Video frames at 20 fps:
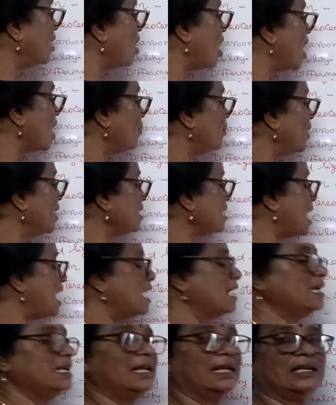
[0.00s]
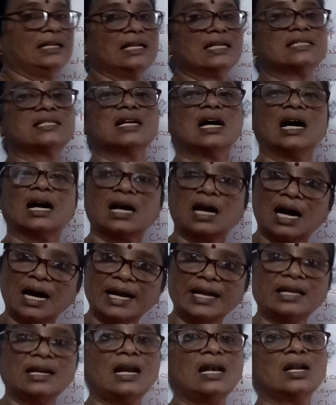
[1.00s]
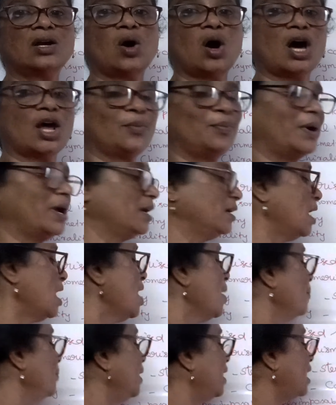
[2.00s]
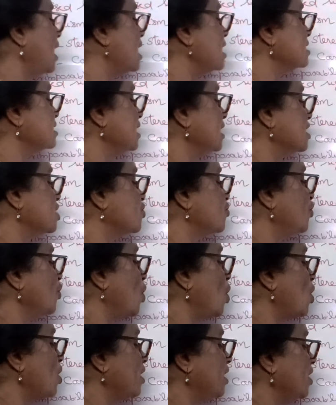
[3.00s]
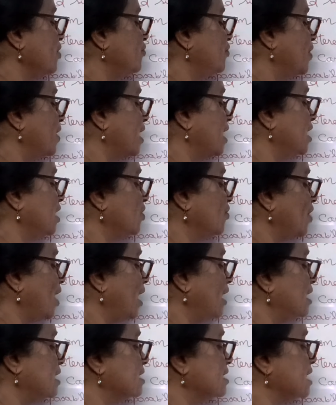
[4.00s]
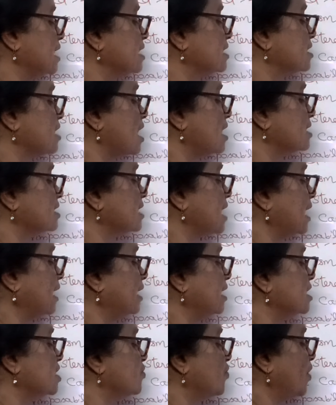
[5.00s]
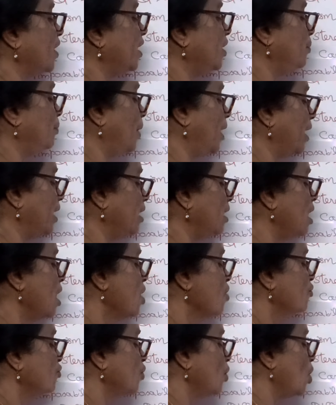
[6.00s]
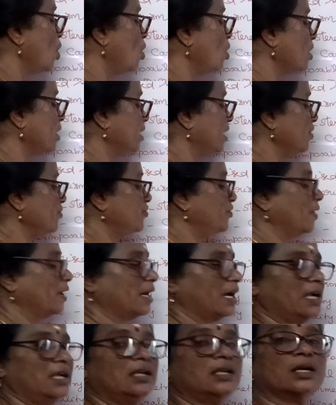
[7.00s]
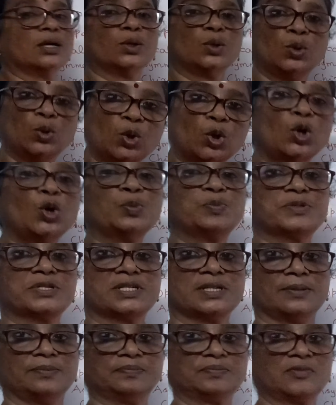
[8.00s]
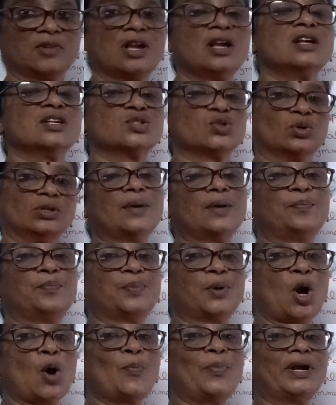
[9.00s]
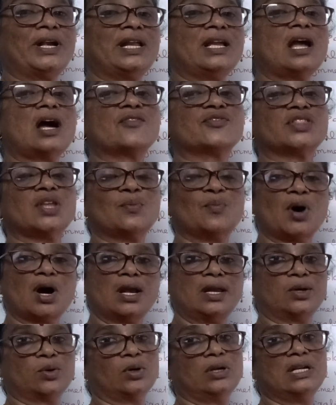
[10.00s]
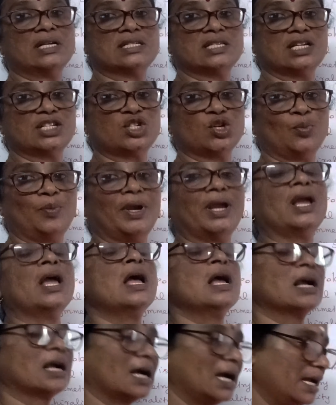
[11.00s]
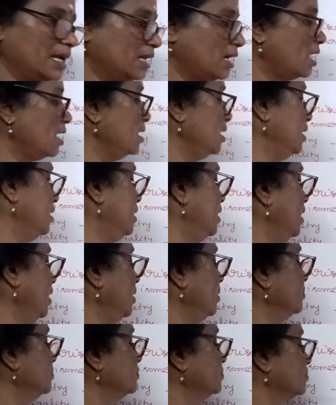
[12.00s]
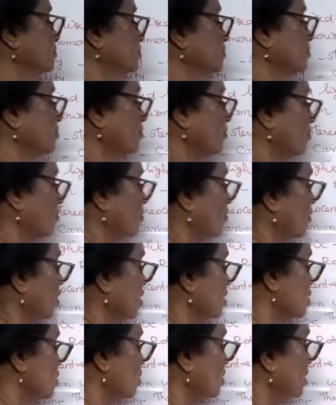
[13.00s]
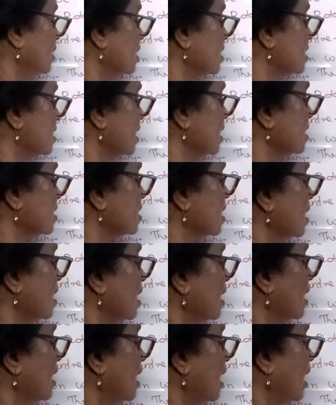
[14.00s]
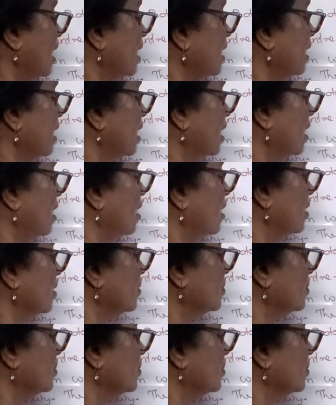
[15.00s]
carbon and it is a chiral carbon because its 4 different valencies are satisfied by 4 different groups. So the property of the molecule is said to be chirality. So this is chiral.